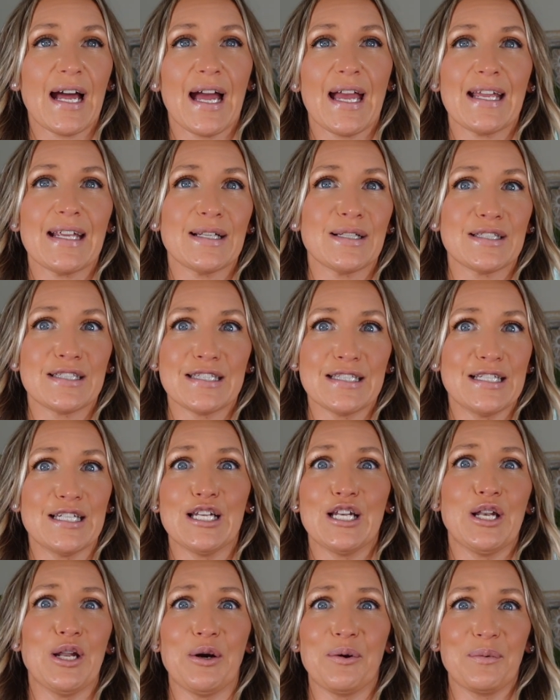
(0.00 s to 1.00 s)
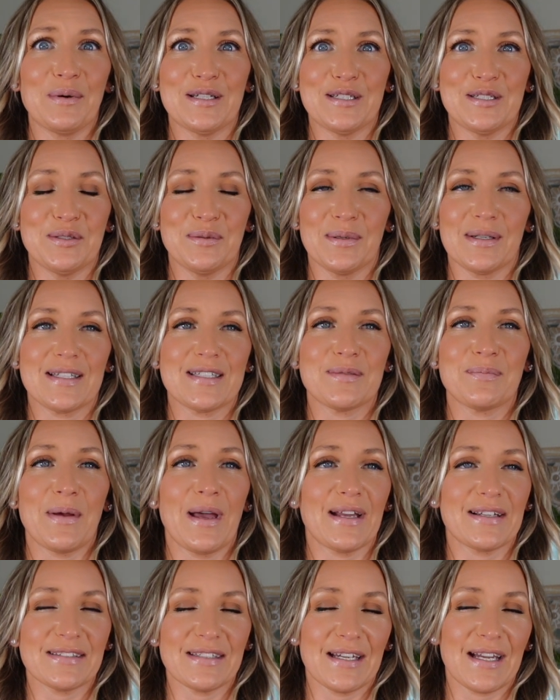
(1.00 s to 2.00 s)
I didn't know what to
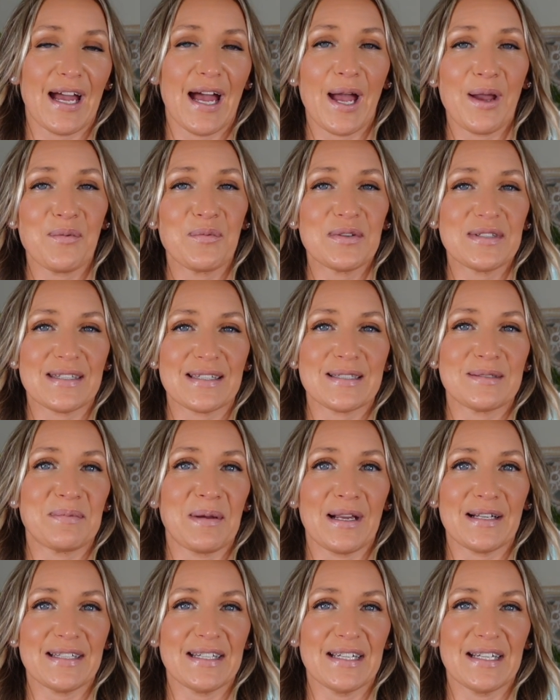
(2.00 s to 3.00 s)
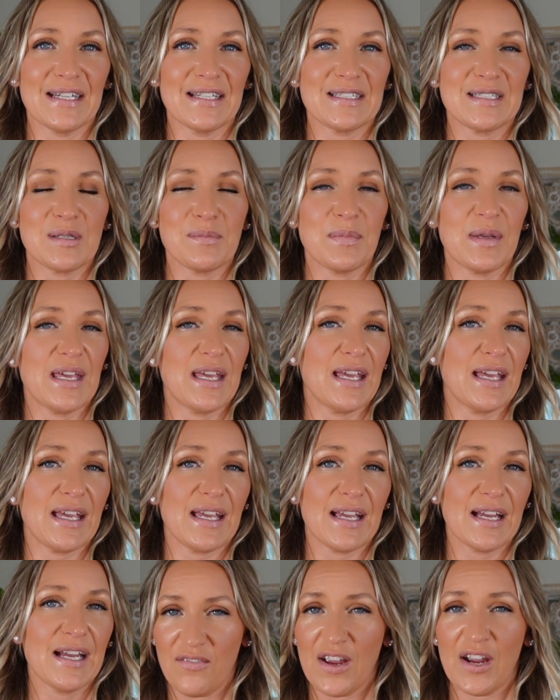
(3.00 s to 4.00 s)
expect. Like, I was expecting it to
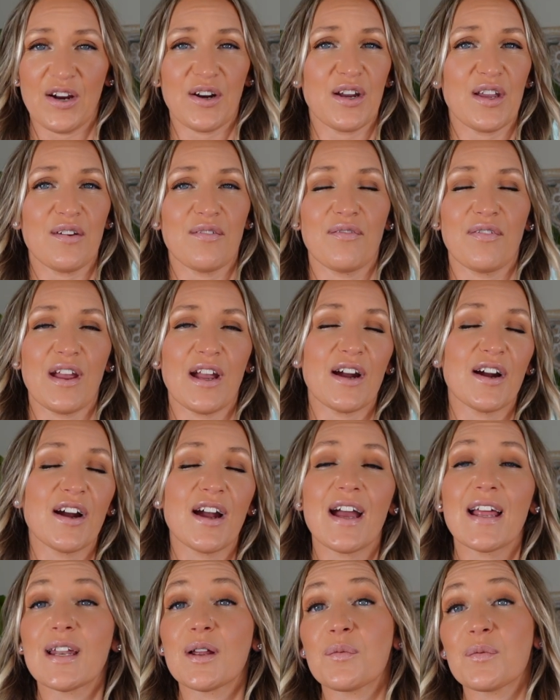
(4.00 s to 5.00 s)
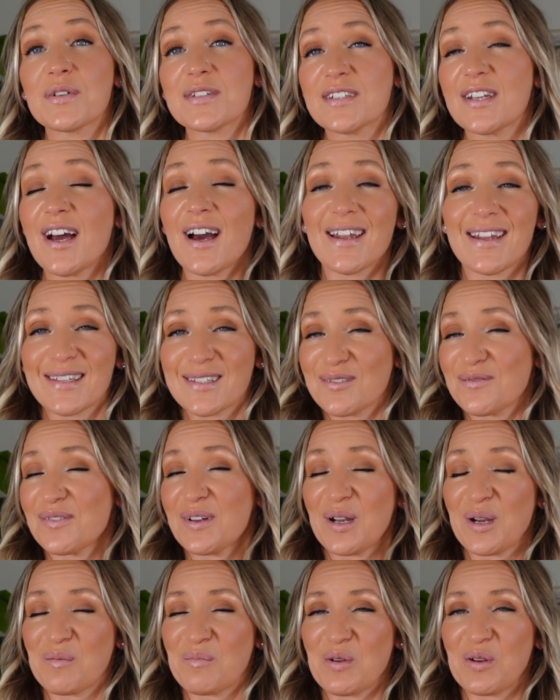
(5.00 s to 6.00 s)
be very fair, and it was not. It's a
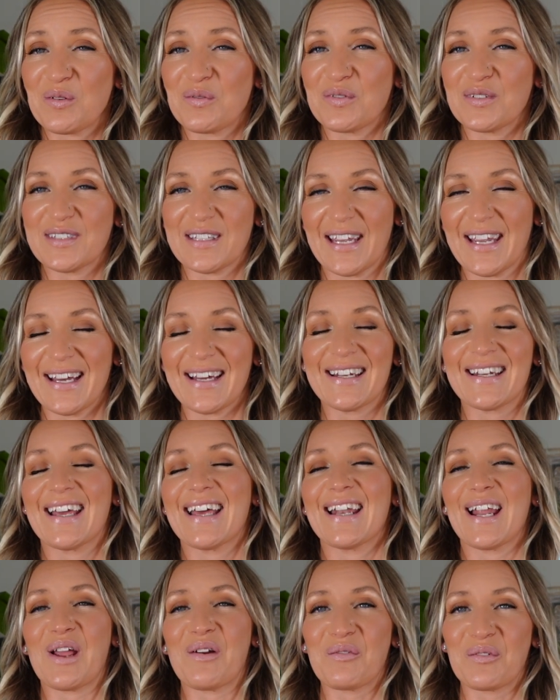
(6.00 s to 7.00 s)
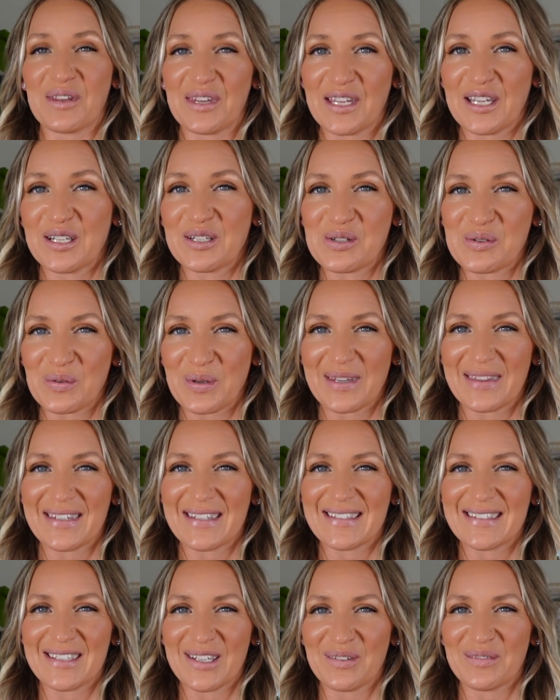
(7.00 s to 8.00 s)
very beautiful tan, and I really enjoyed
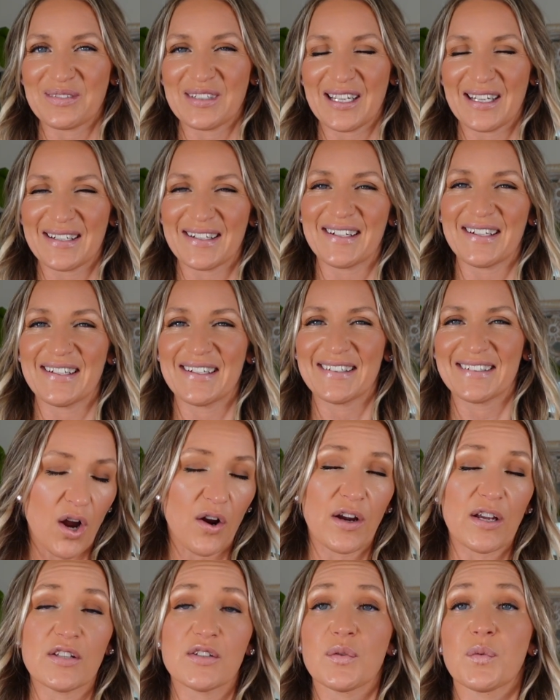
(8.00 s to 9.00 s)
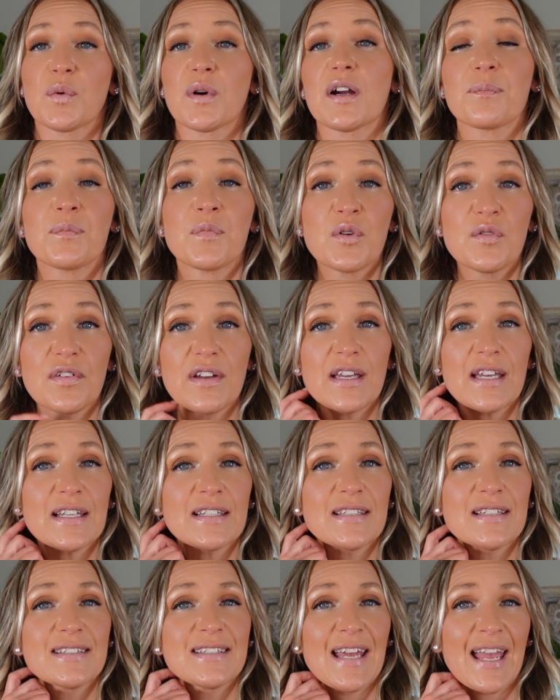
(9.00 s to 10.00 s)
this self-tanner. All right, so we're moving
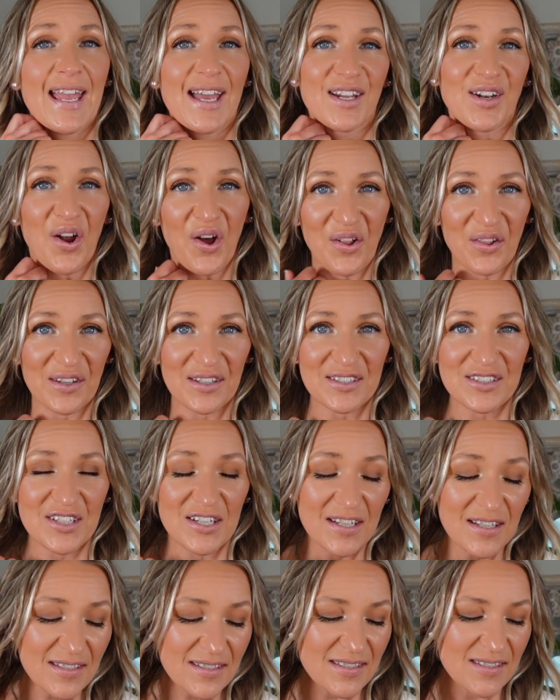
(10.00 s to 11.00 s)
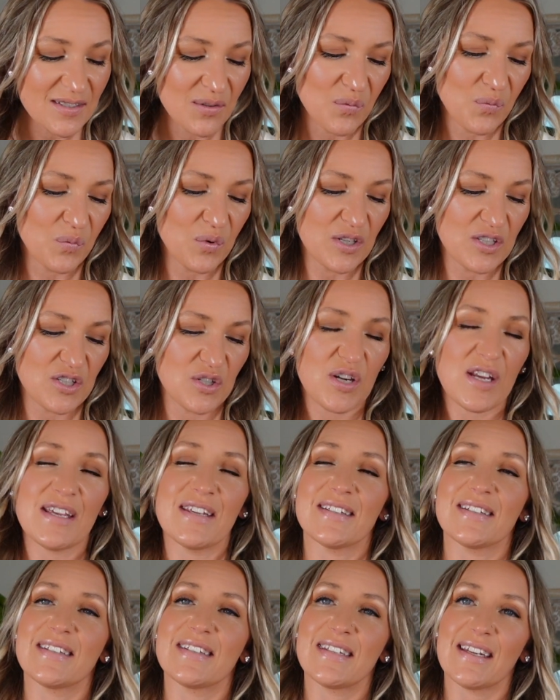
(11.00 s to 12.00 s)
into Tanologist, which
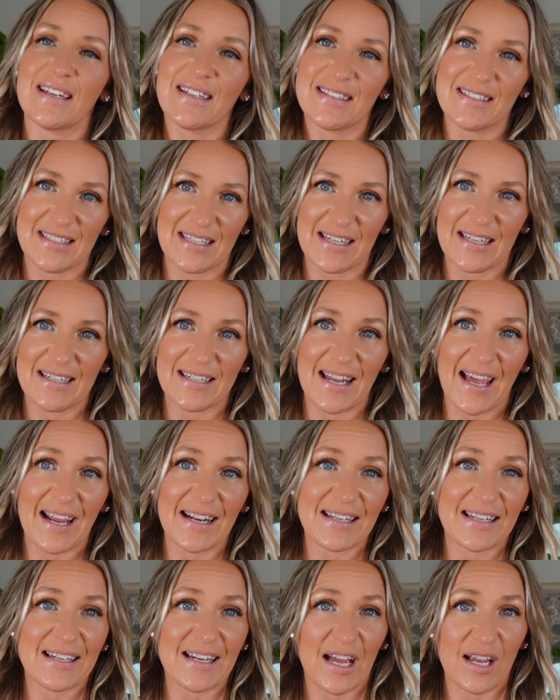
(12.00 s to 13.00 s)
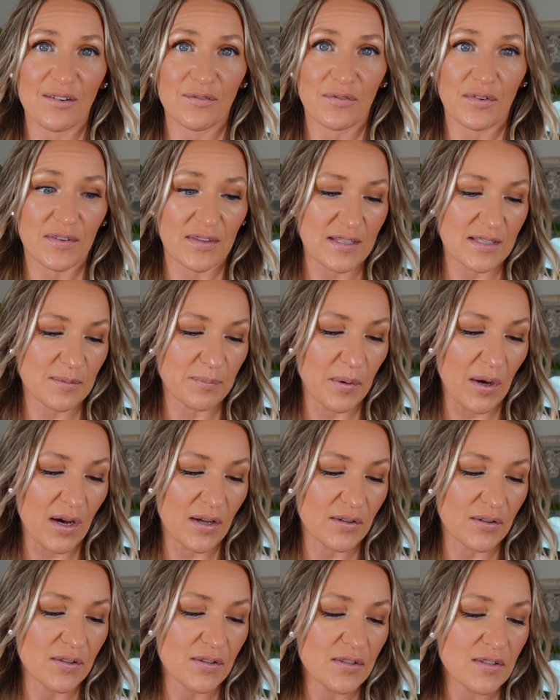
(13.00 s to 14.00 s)
is $16.99 for this
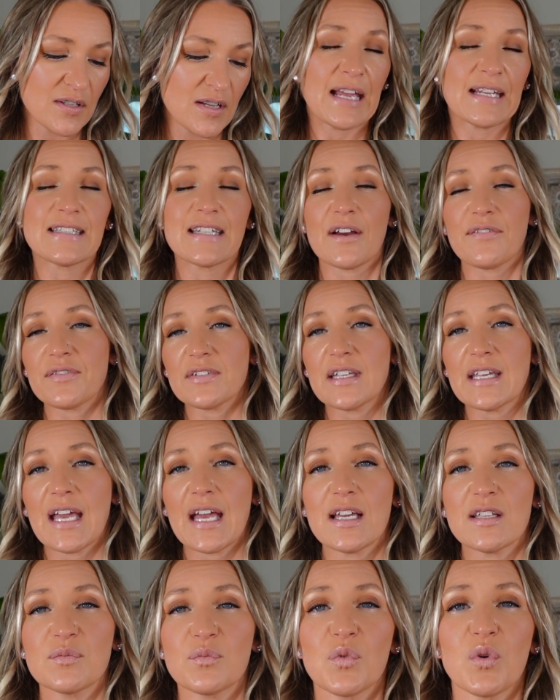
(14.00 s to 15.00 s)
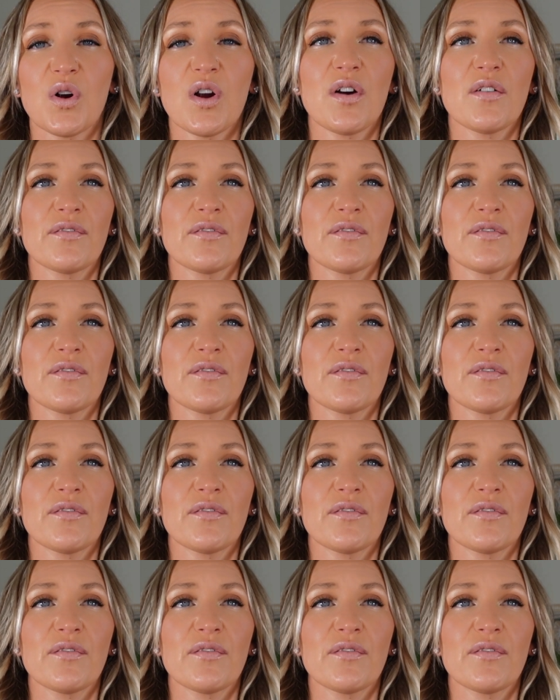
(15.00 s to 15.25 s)
bottle. It definitely has more